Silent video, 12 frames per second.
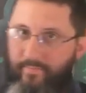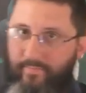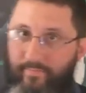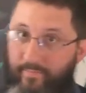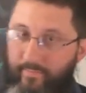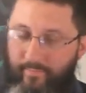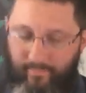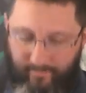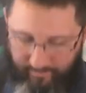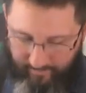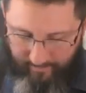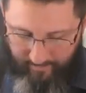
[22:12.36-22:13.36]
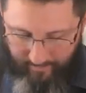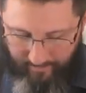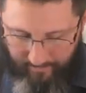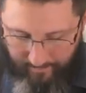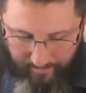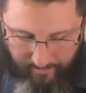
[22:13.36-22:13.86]

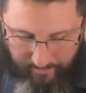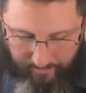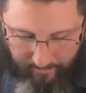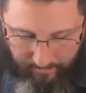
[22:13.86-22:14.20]
Nobody speaks.